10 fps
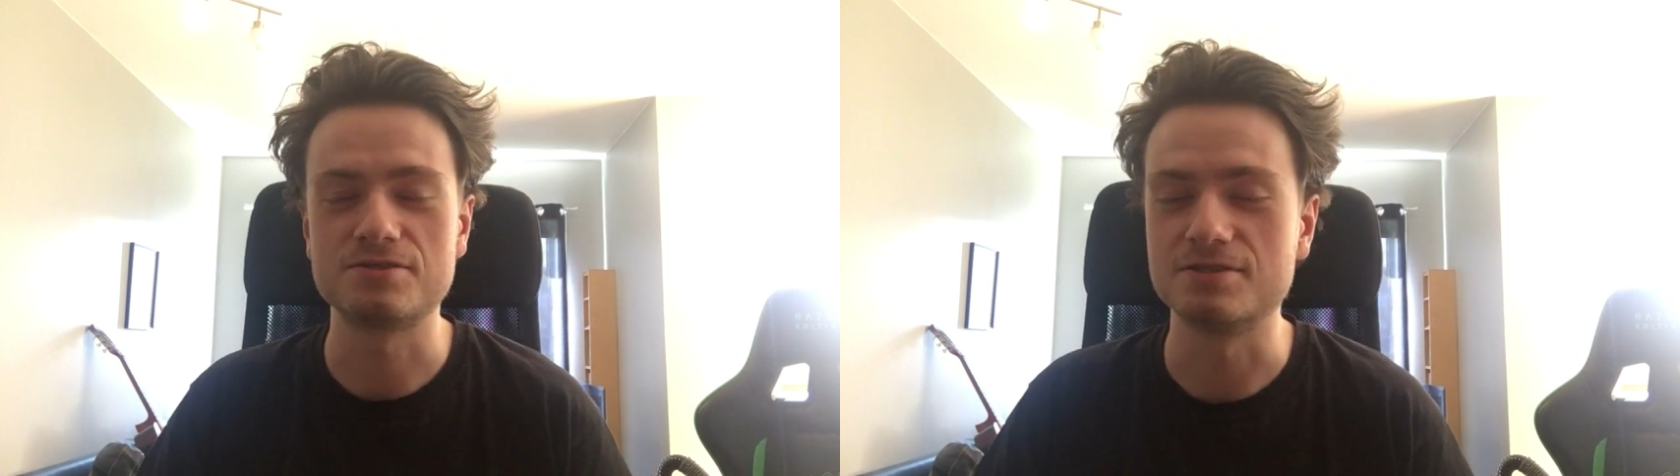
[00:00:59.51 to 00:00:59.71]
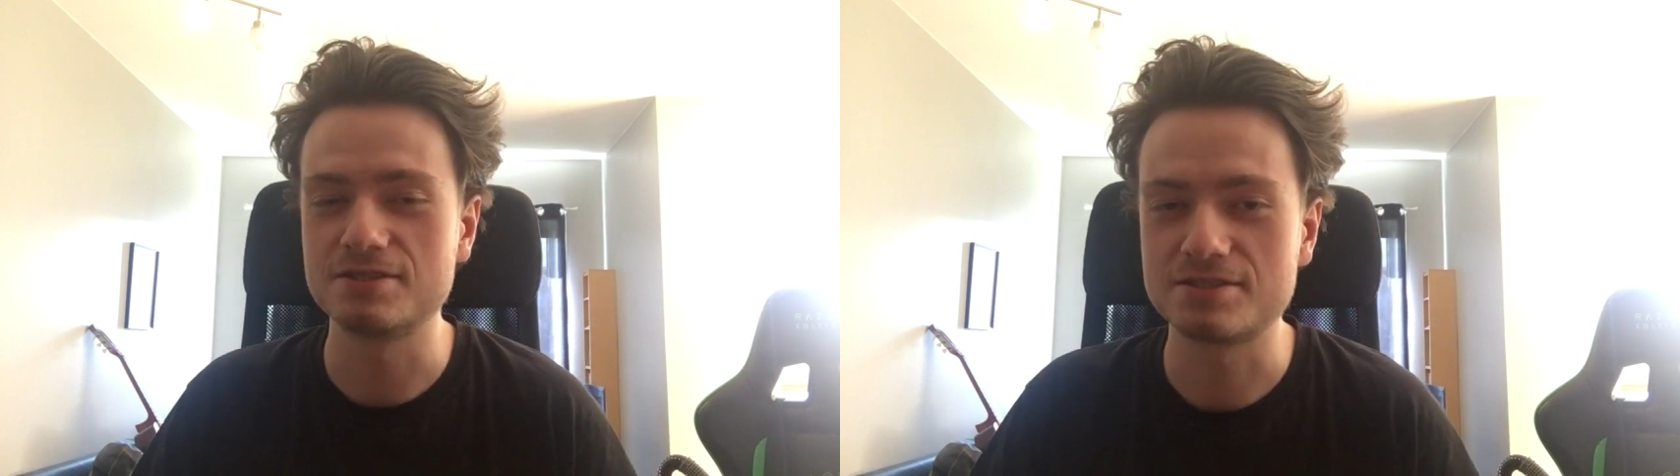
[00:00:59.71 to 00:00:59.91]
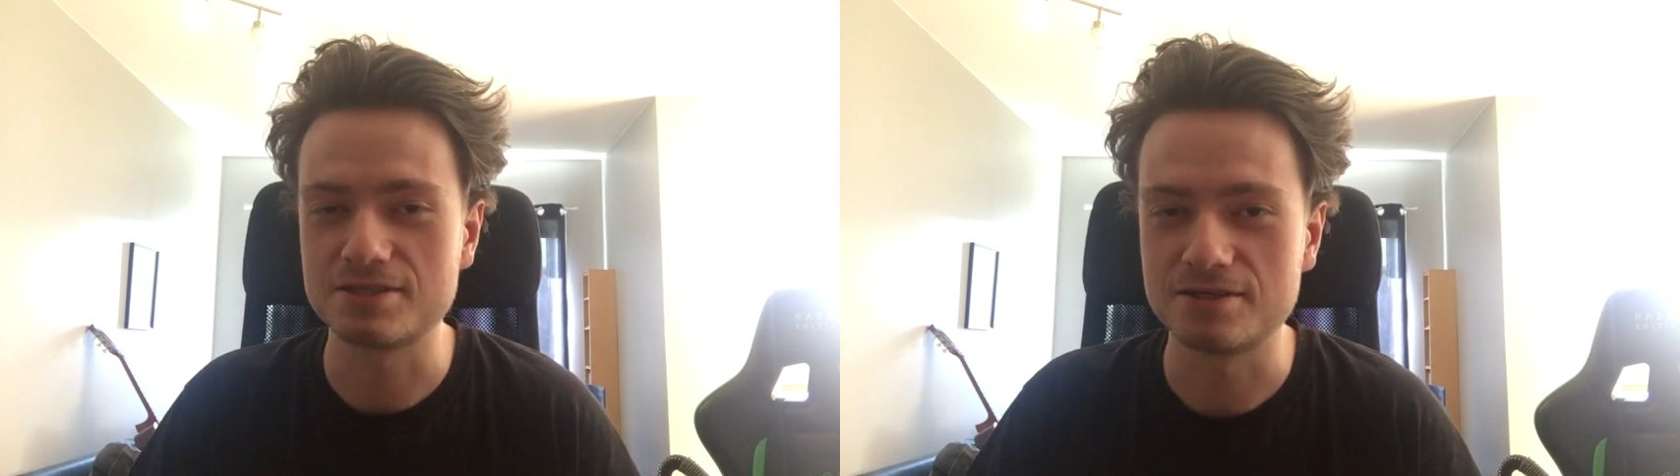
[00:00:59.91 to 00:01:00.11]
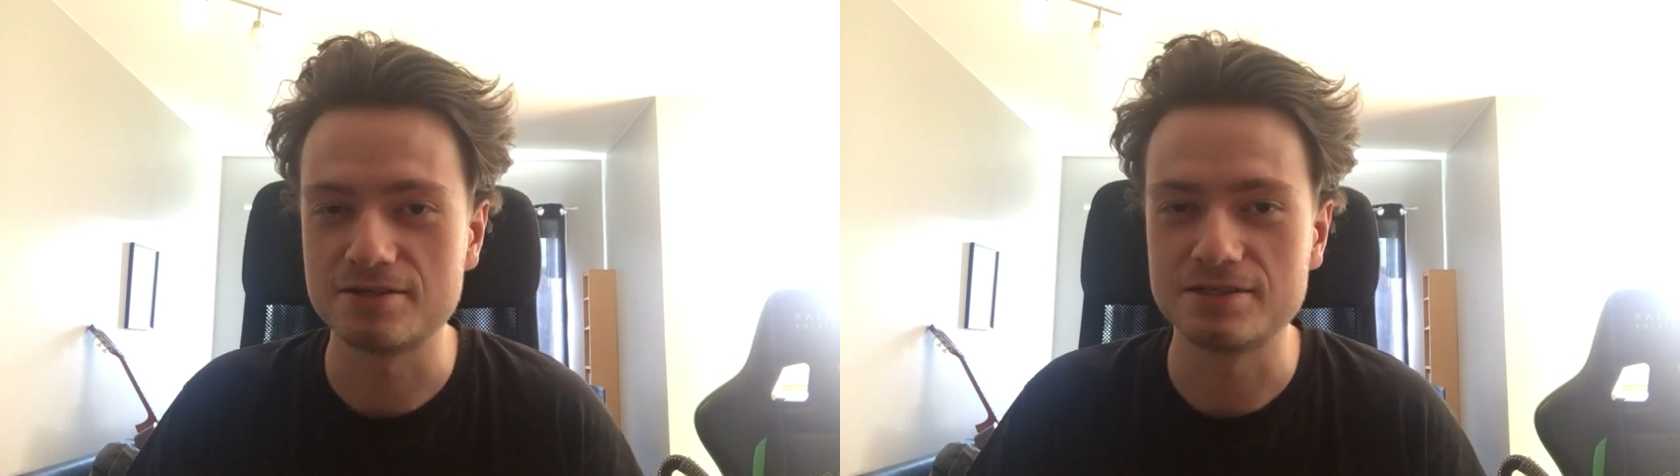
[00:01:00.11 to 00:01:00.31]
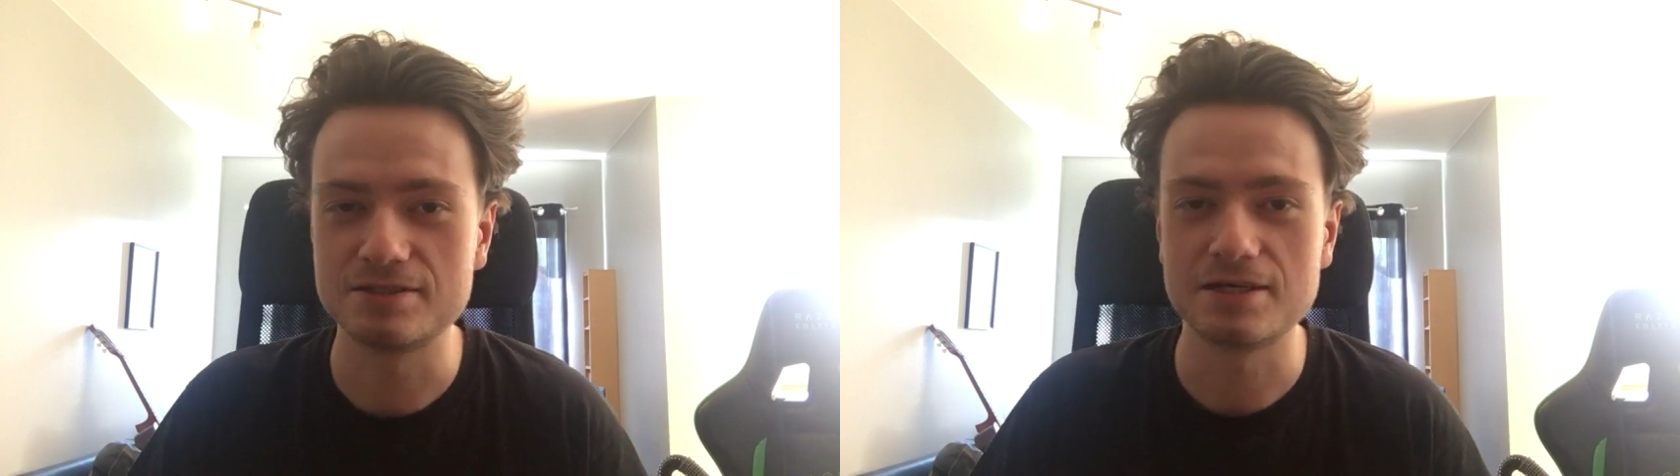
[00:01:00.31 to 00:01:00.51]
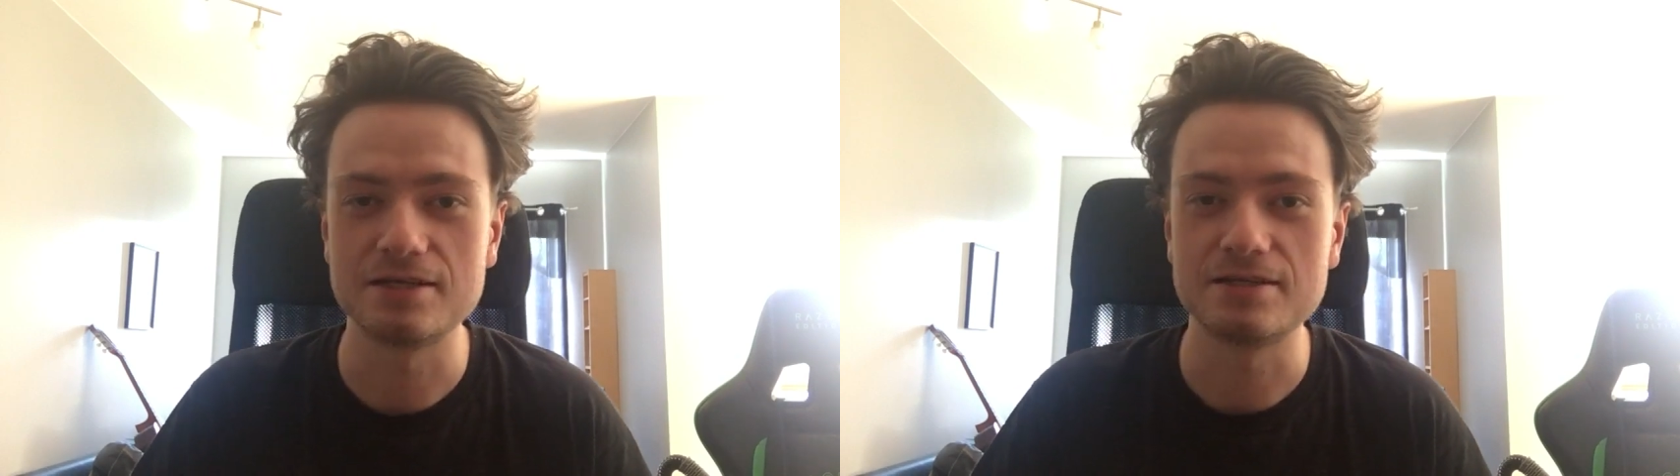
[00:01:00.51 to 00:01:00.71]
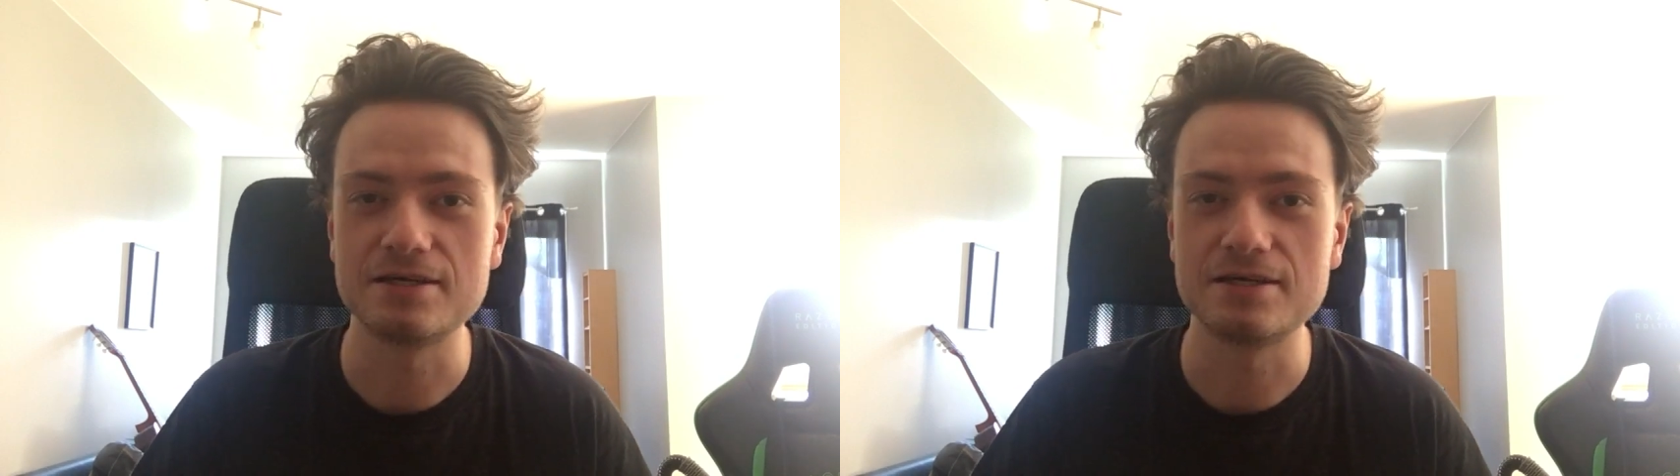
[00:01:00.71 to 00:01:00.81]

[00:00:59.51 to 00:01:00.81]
to this series lately,